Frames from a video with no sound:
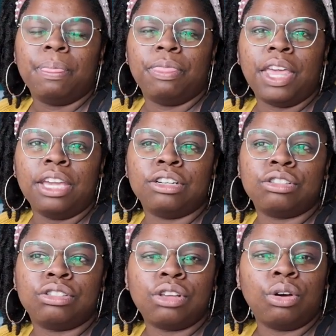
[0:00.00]
they are
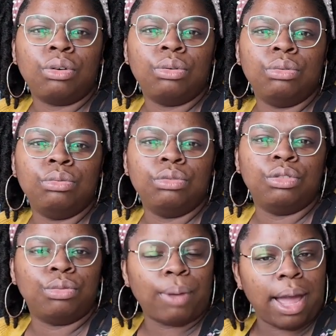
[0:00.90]
so
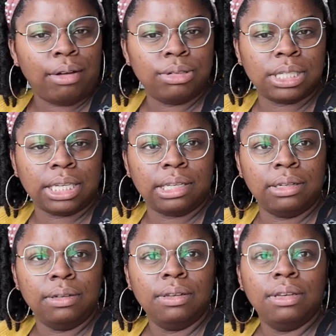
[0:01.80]
grounded
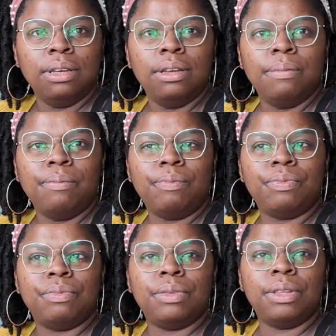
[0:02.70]

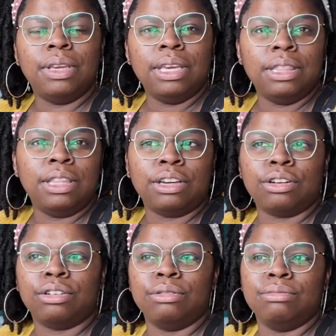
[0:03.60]
in
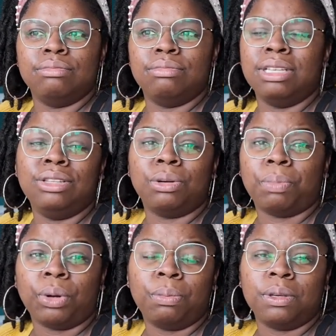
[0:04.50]
their
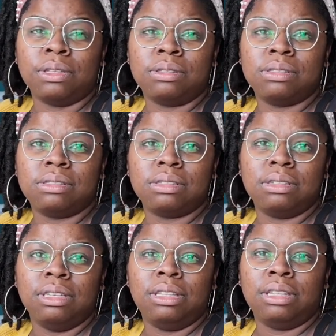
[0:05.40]
purpose,
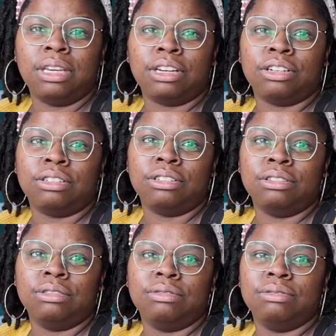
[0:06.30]
in their
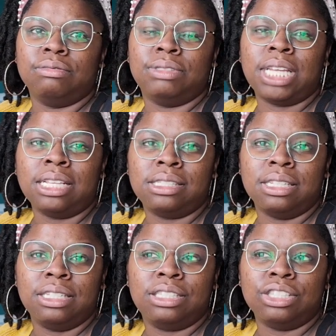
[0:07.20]

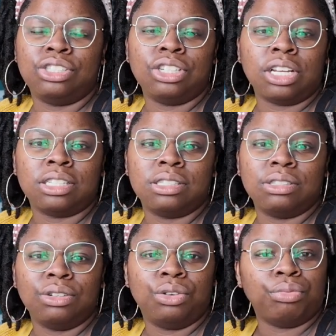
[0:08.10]
destiny to just
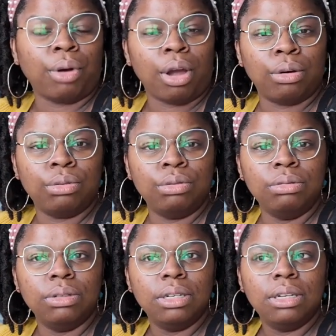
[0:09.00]
grow,
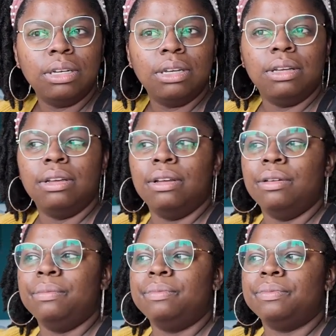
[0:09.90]

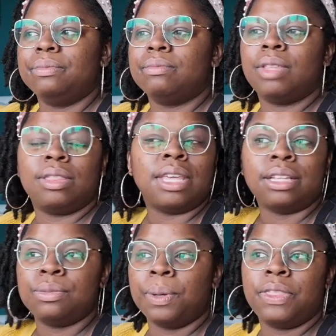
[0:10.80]

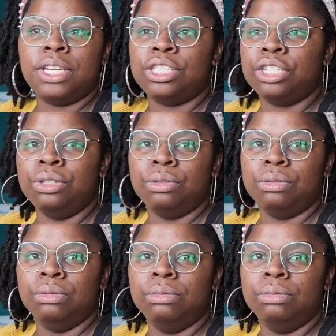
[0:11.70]
that's what they do.